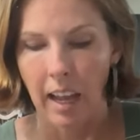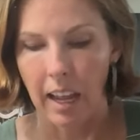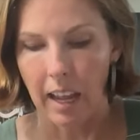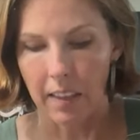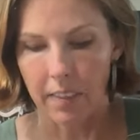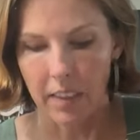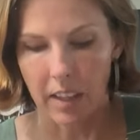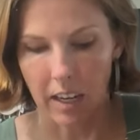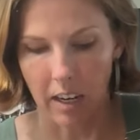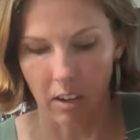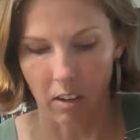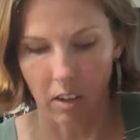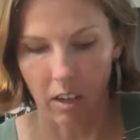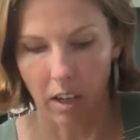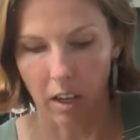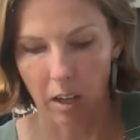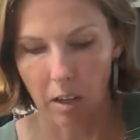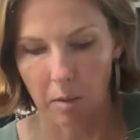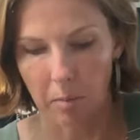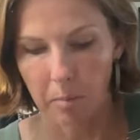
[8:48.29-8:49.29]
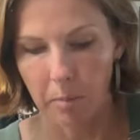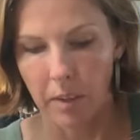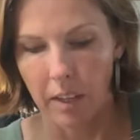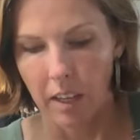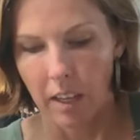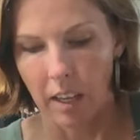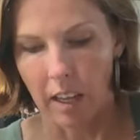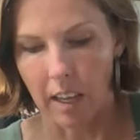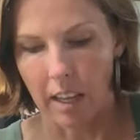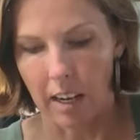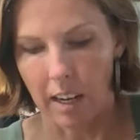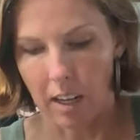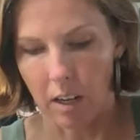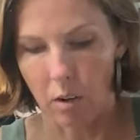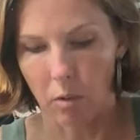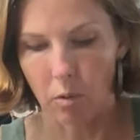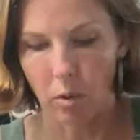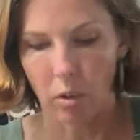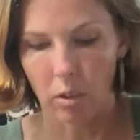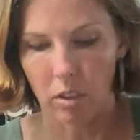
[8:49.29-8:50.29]
And then I'll come and
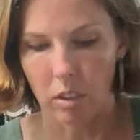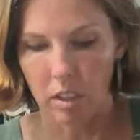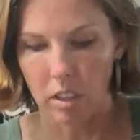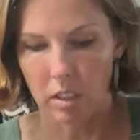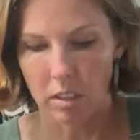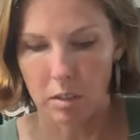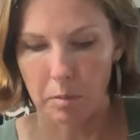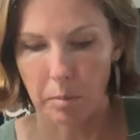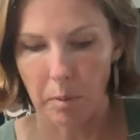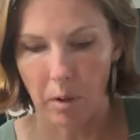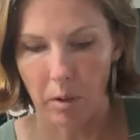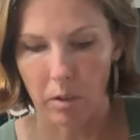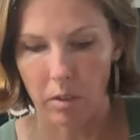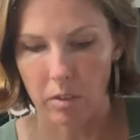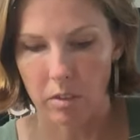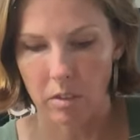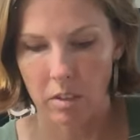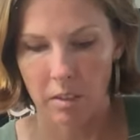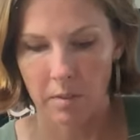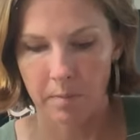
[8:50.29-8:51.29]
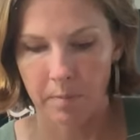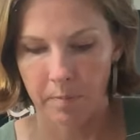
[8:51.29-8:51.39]
I'll roll it into balls.